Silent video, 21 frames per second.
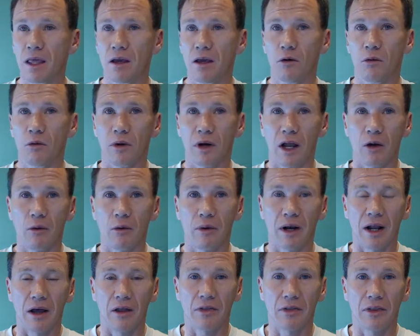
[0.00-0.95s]
When I went
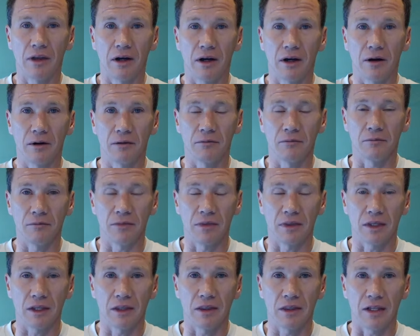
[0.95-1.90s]
out there
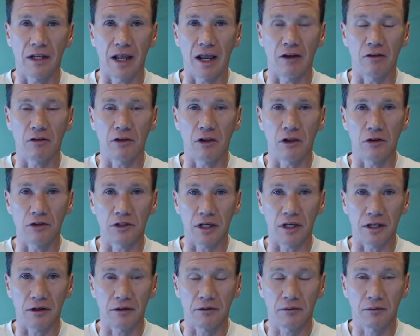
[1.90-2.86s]
the day of
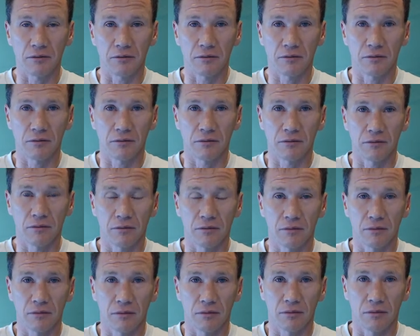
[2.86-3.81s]
closing,
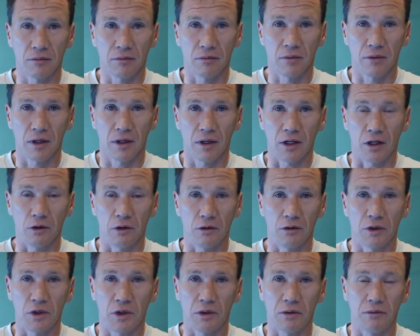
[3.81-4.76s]

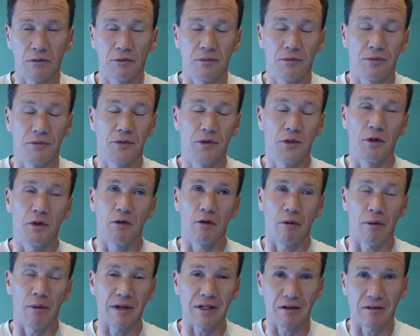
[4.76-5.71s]
2 or 3
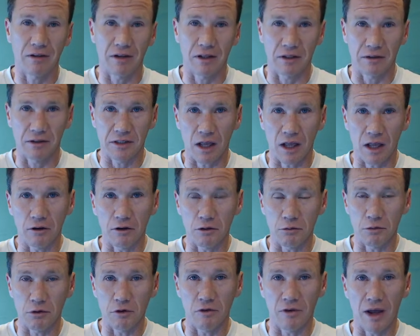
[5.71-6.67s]
weeks after the sellers
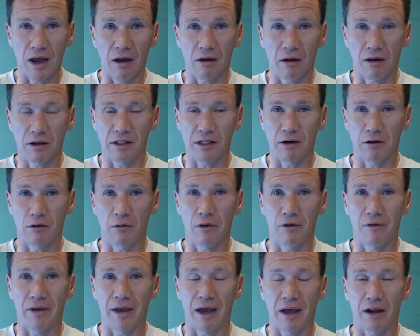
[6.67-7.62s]
moved out, because they were
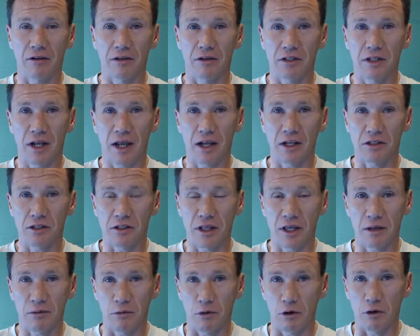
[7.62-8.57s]
moving out of state, so
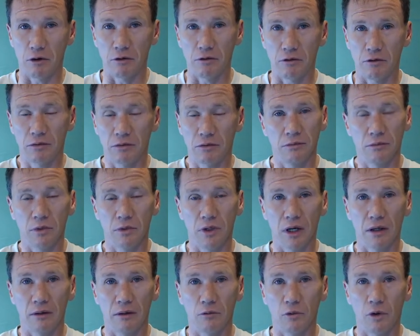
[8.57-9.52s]
they moved
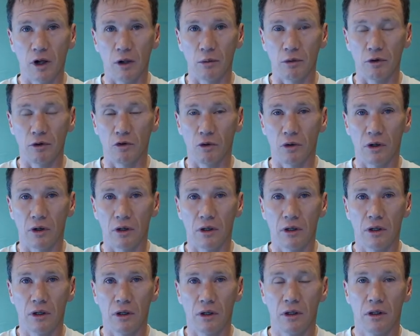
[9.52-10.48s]
well before
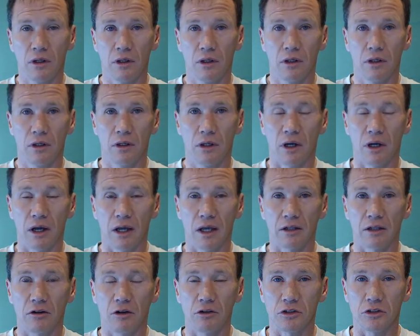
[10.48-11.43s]
I
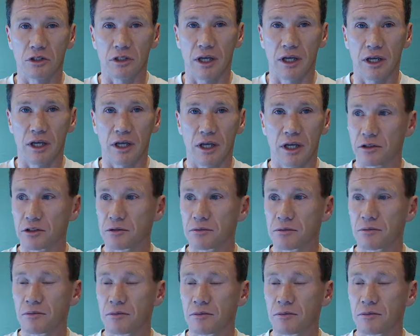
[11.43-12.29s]
closed on the house.